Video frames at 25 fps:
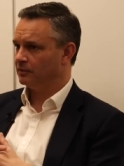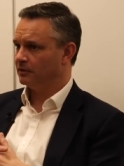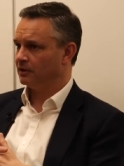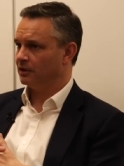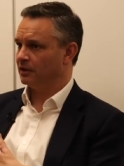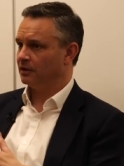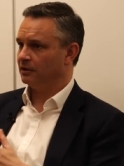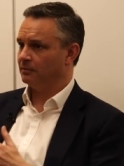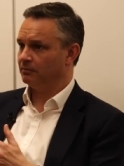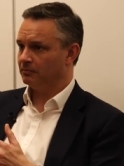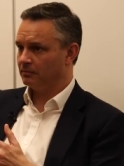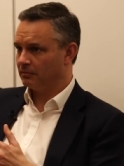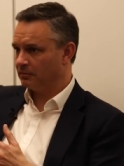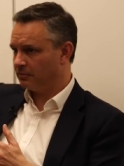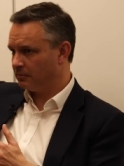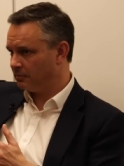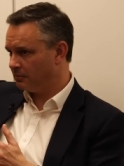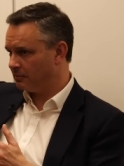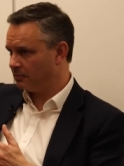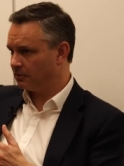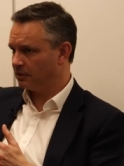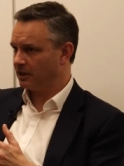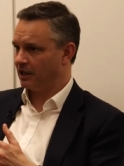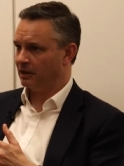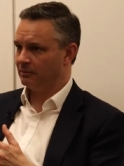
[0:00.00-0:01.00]
um,
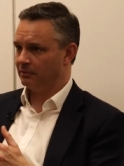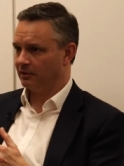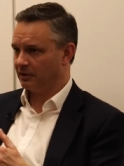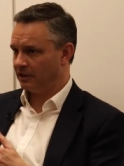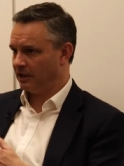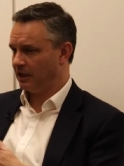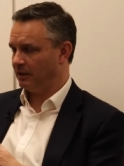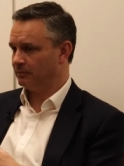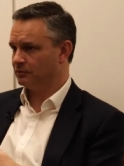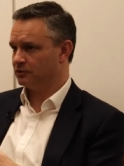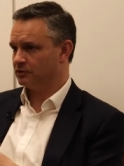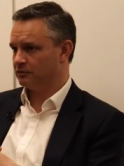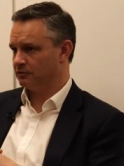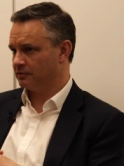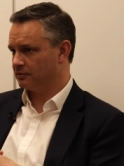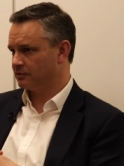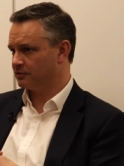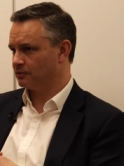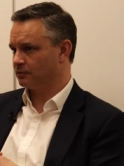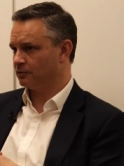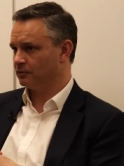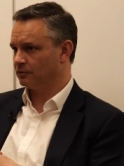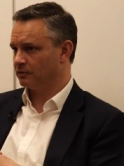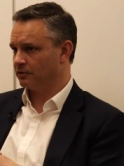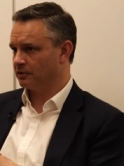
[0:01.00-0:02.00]
carbon capture and
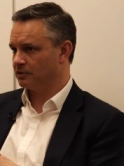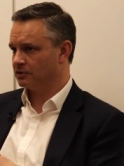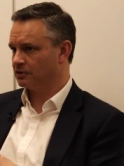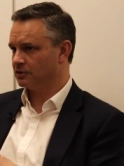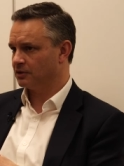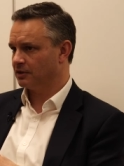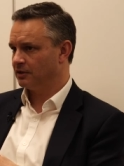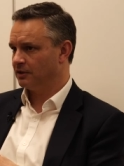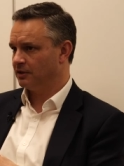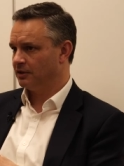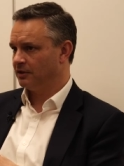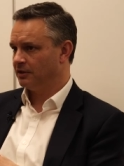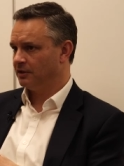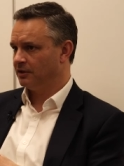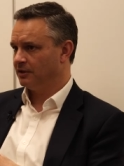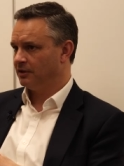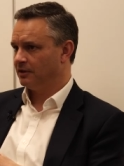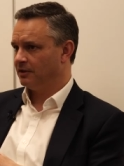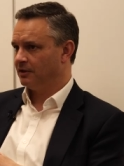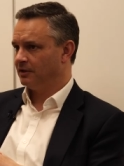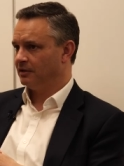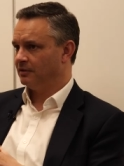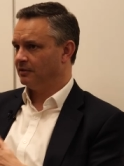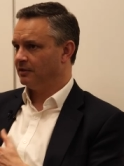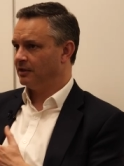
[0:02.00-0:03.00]
storage.
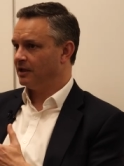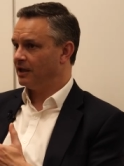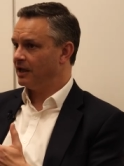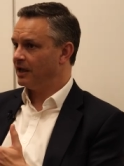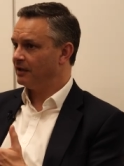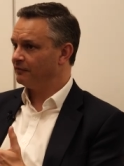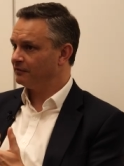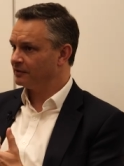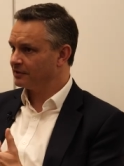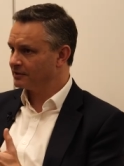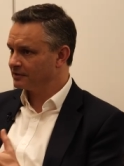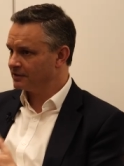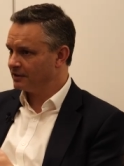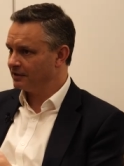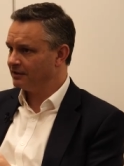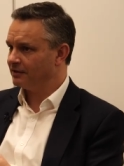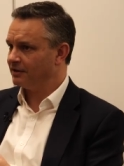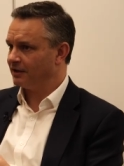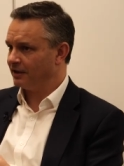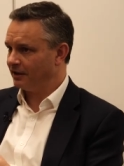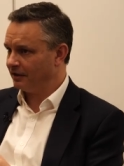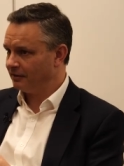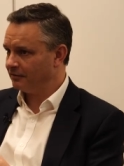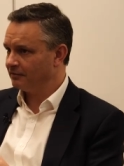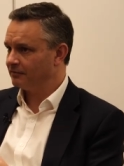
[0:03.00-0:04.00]
Having said
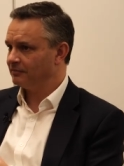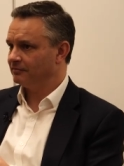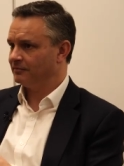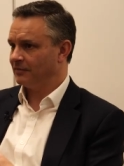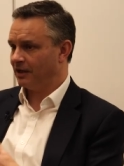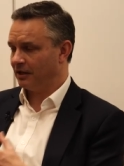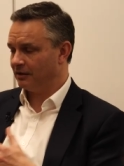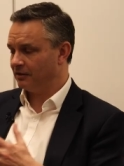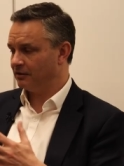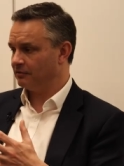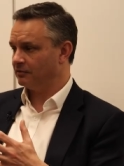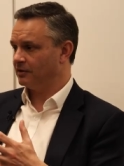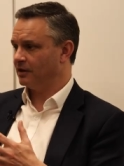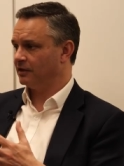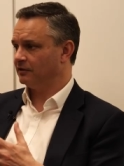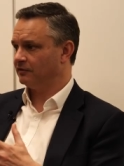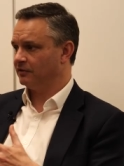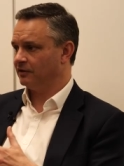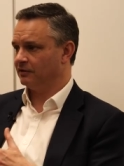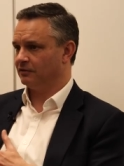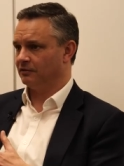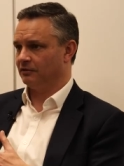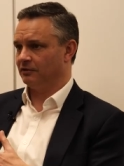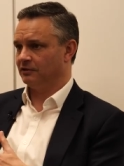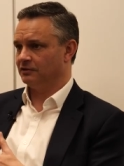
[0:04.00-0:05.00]
that, and there are
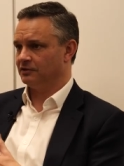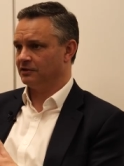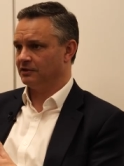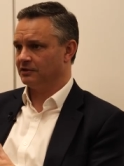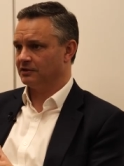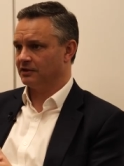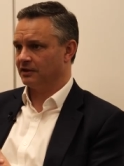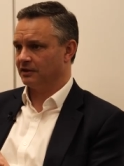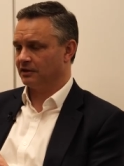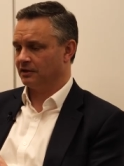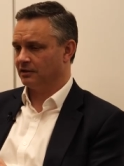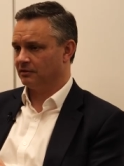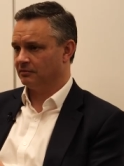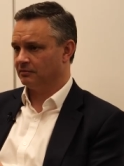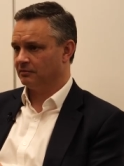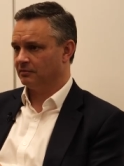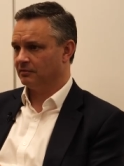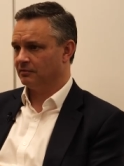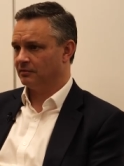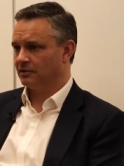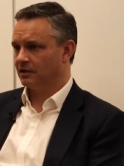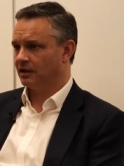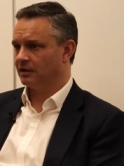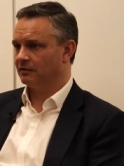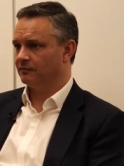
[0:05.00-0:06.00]
technologies that are
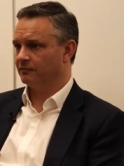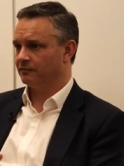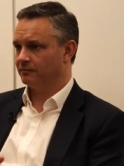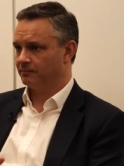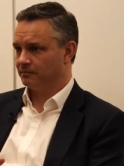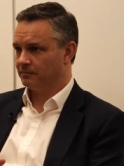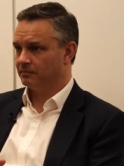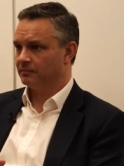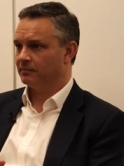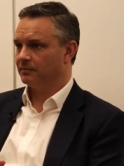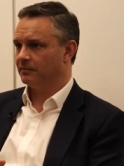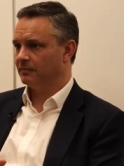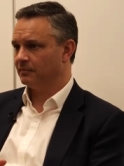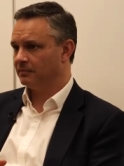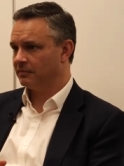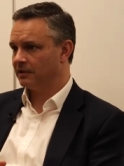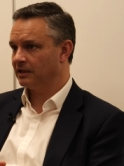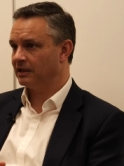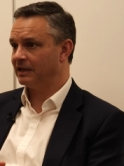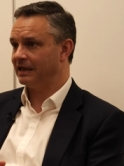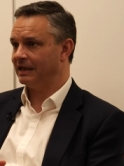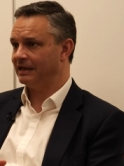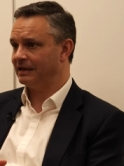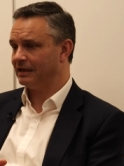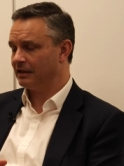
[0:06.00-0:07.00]
kind of
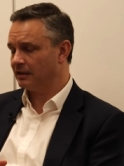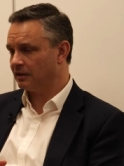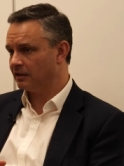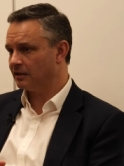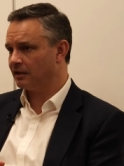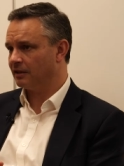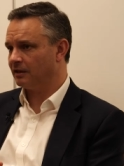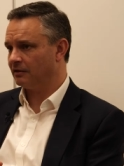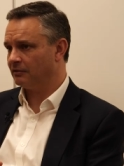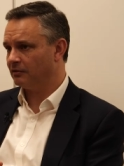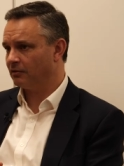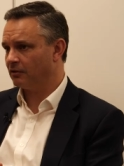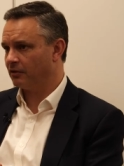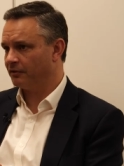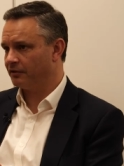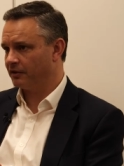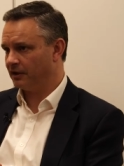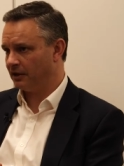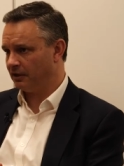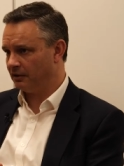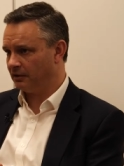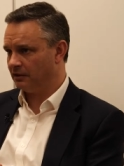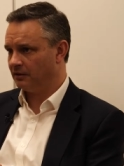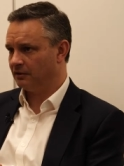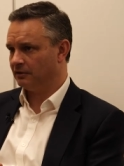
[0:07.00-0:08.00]
getting there on
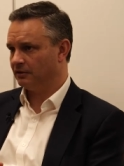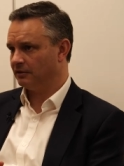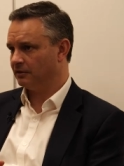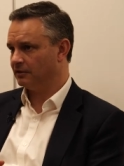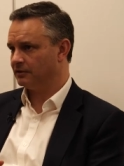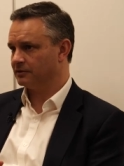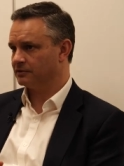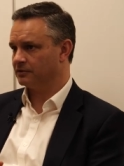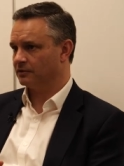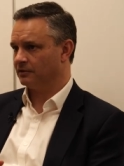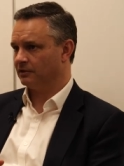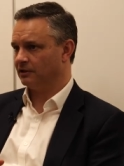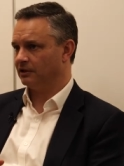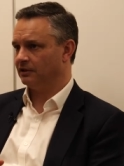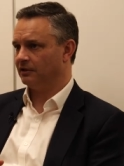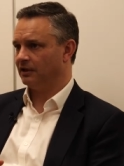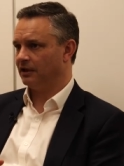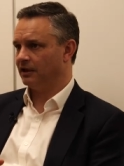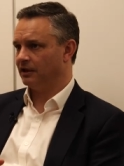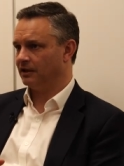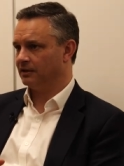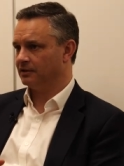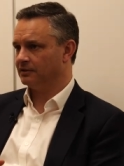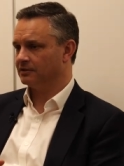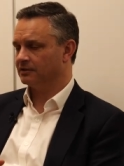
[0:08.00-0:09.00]
that, and it is early
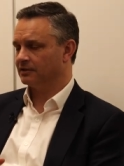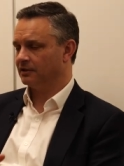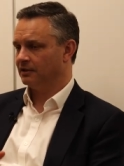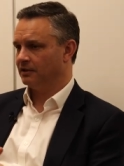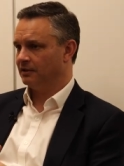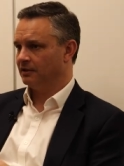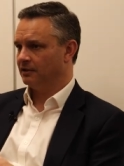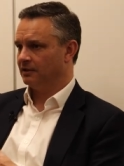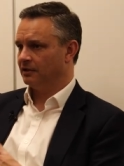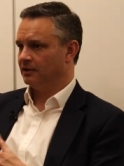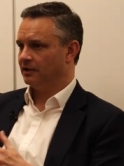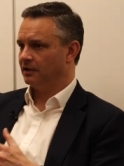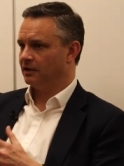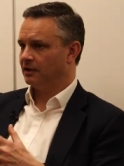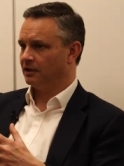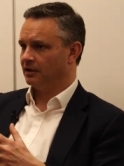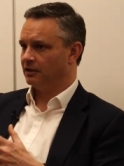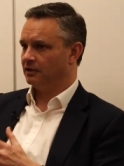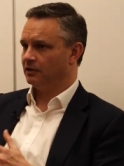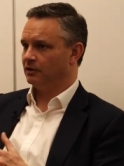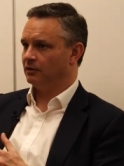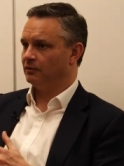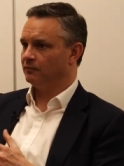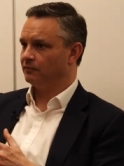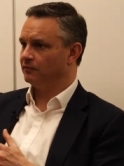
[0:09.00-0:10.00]
days,
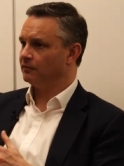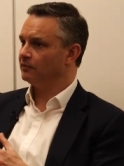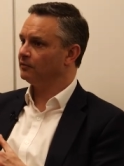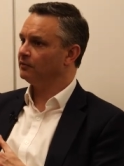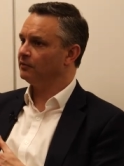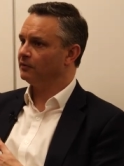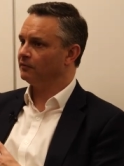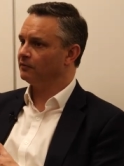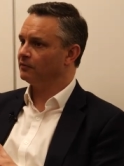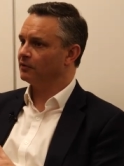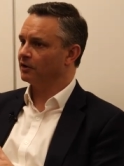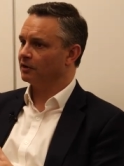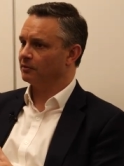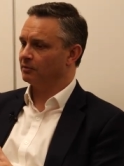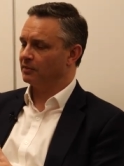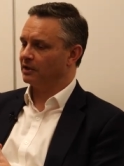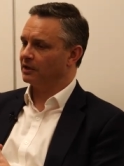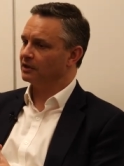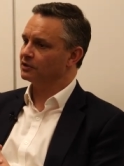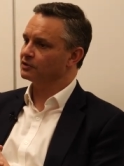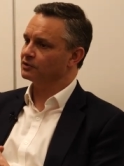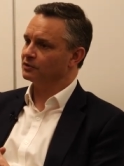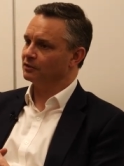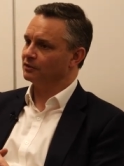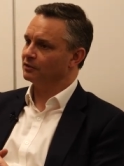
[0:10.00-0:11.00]
uh, you've you've got to
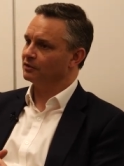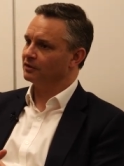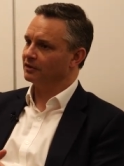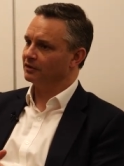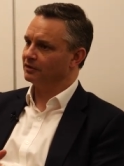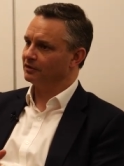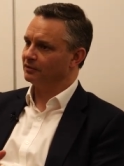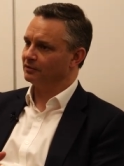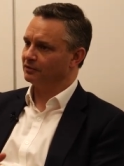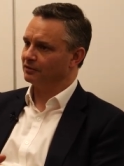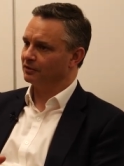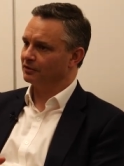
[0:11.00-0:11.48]
make sure that you're